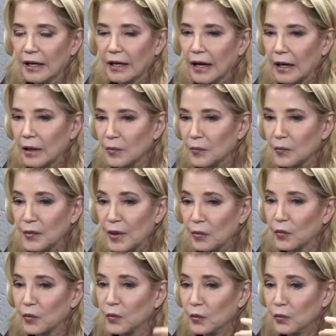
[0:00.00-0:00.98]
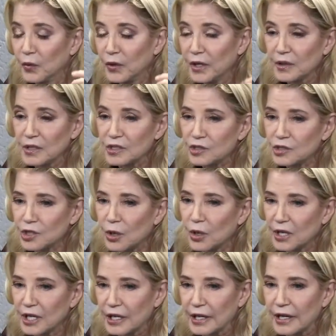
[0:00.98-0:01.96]
that really
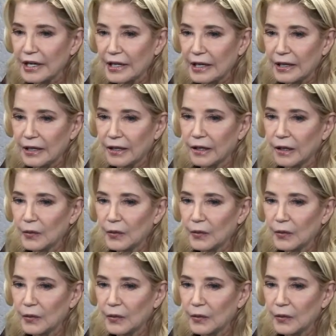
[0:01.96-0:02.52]
starting in